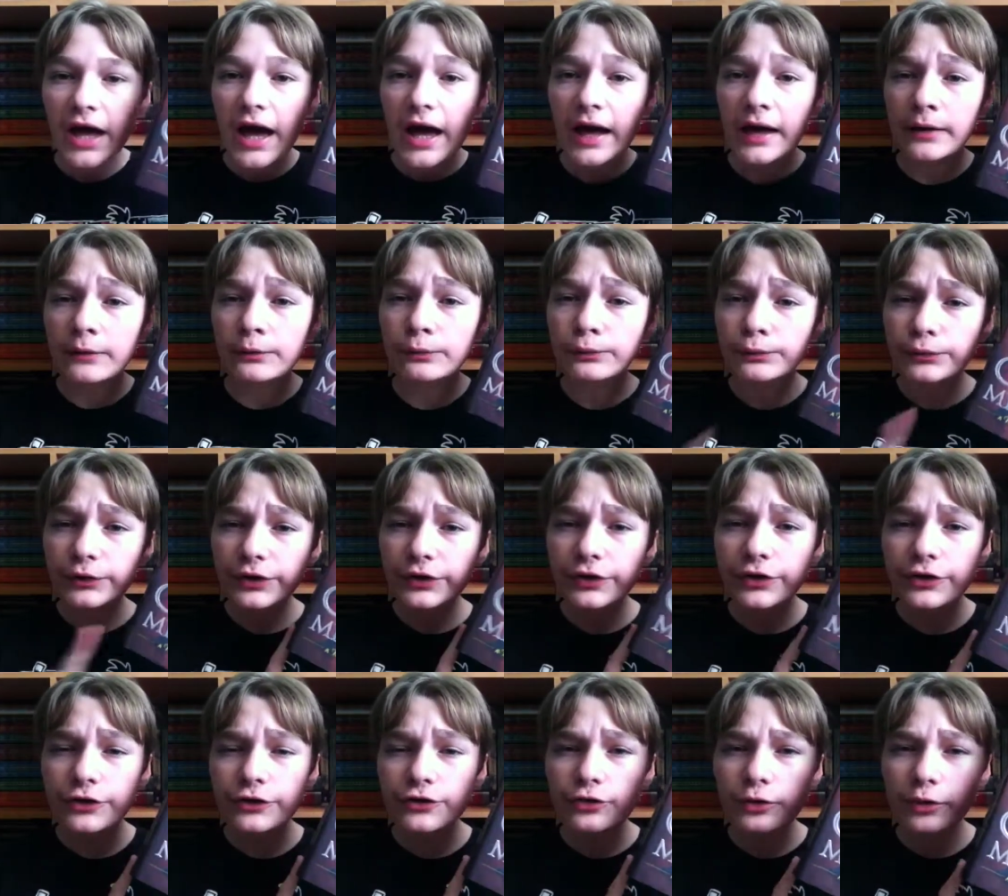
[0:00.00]
I
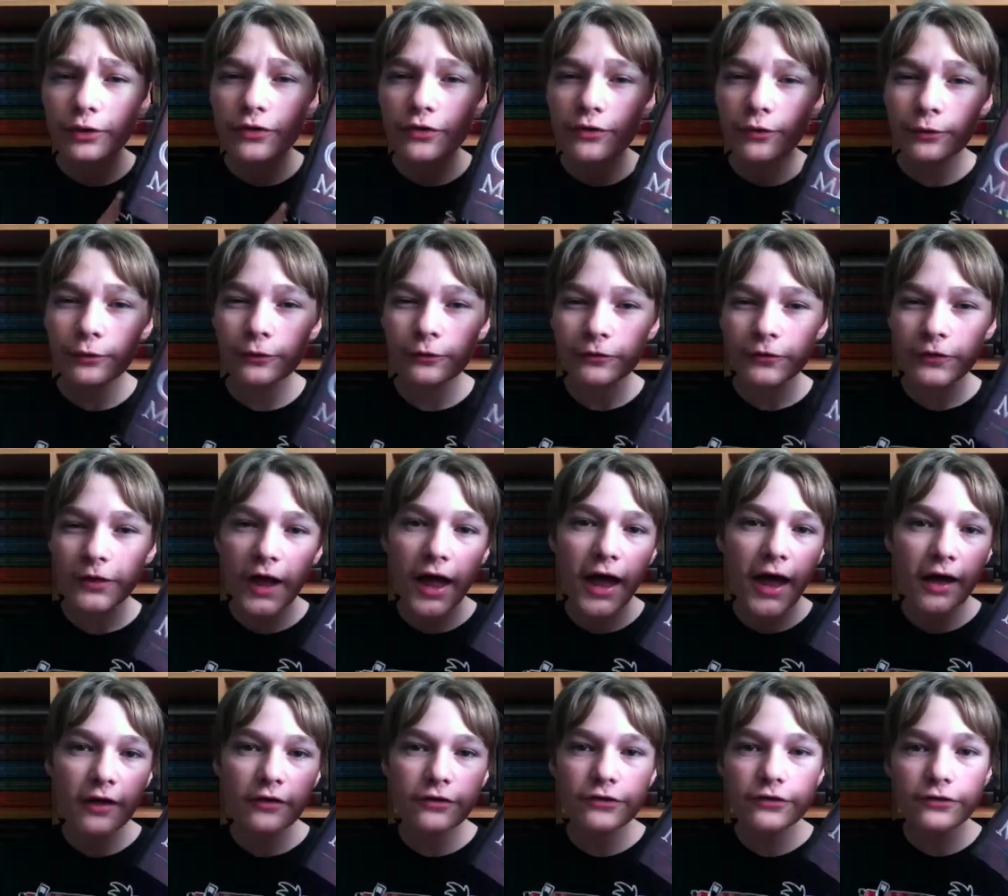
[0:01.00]
really enjoyed Throne of
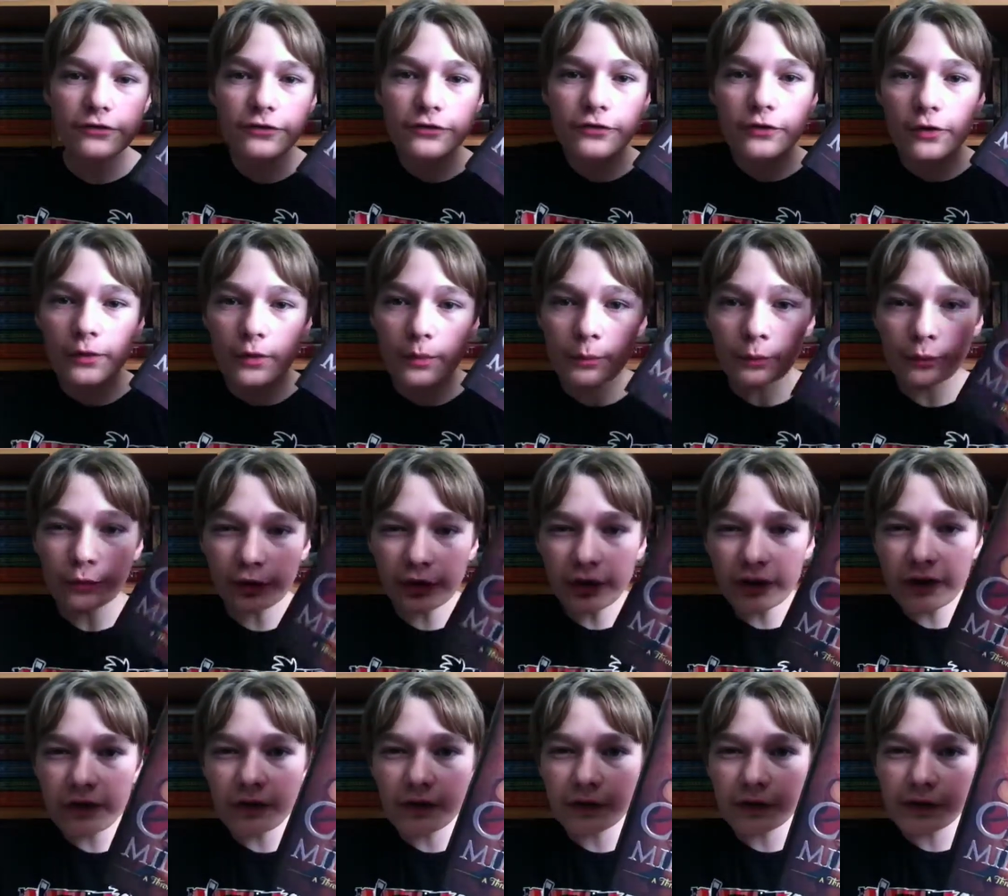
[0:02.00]
Glass, so I'm
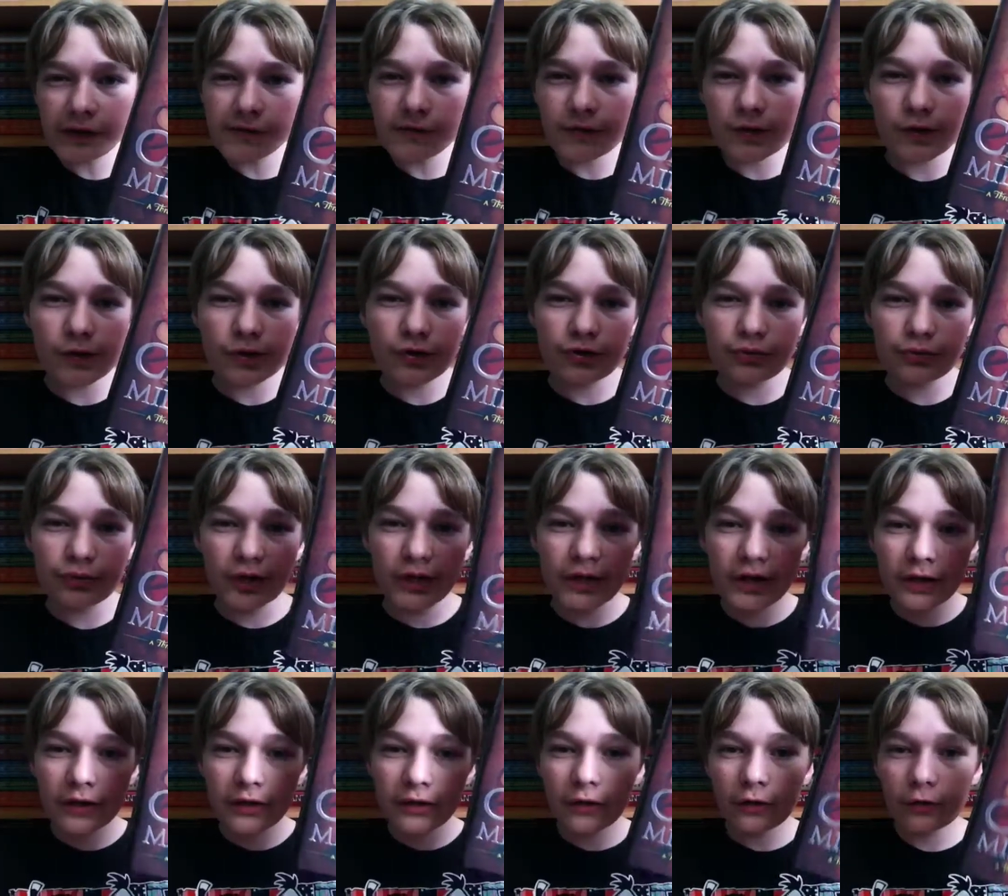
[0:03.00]
really looking forward to
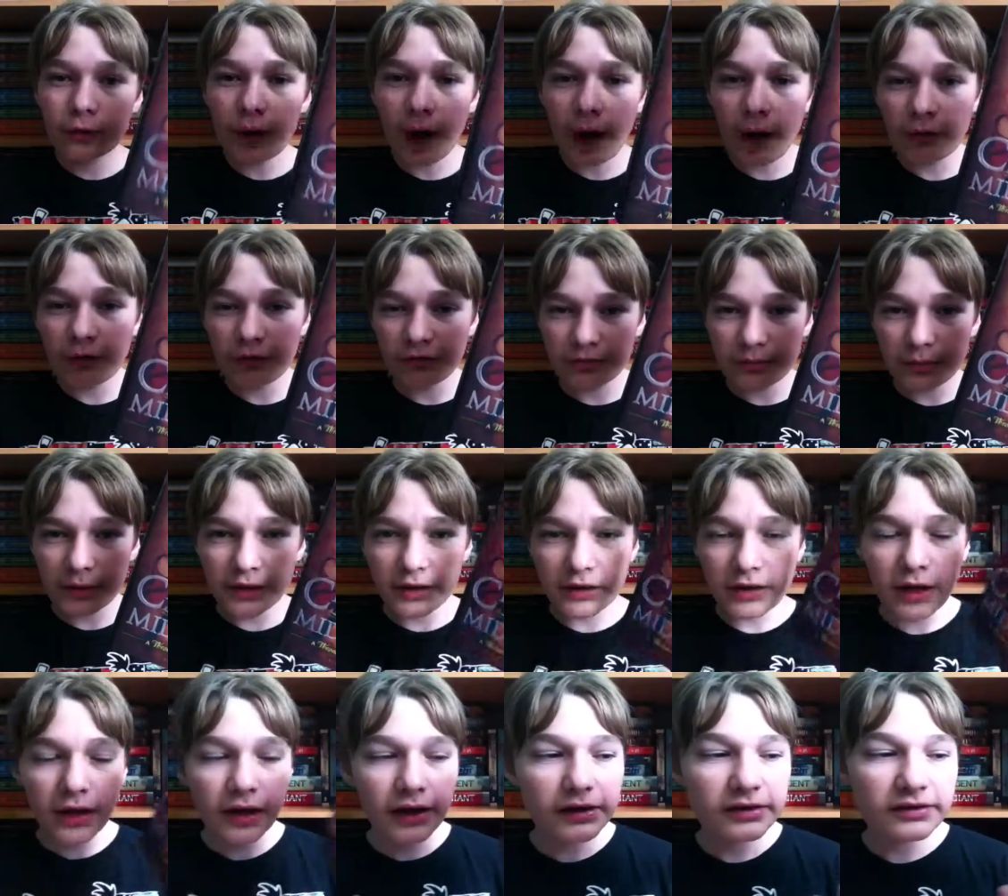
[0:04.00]
reading Crown of
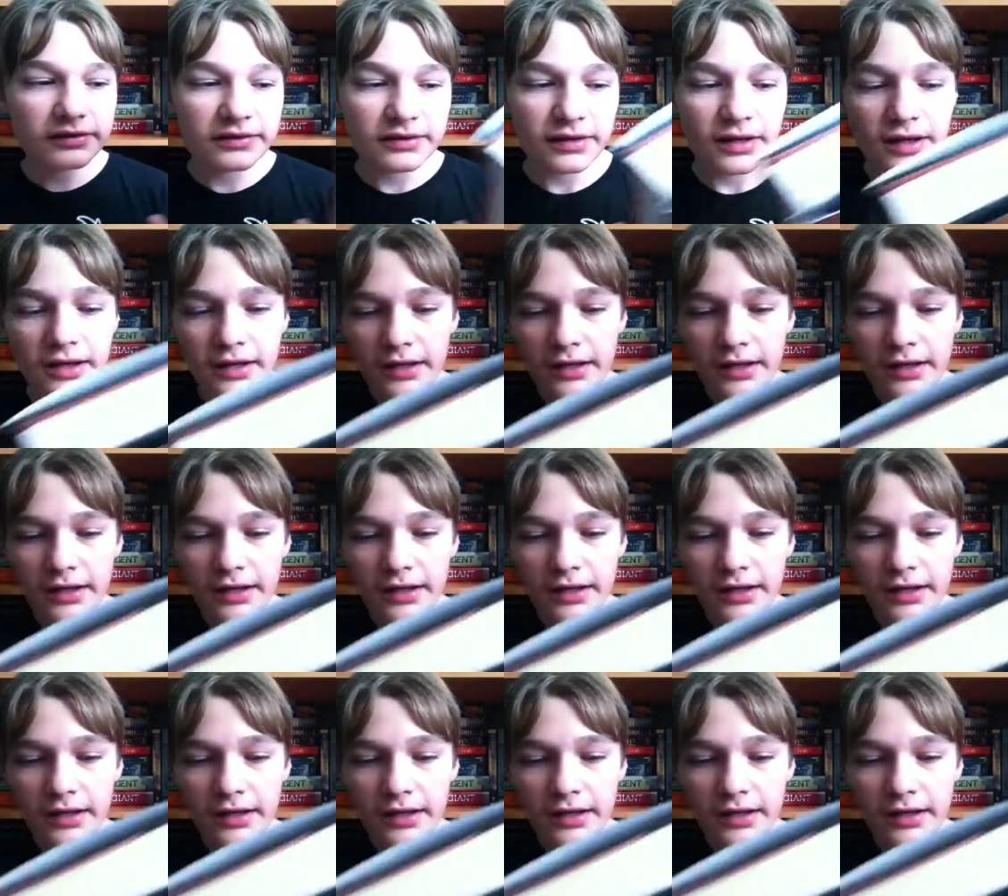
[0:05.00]
Midnight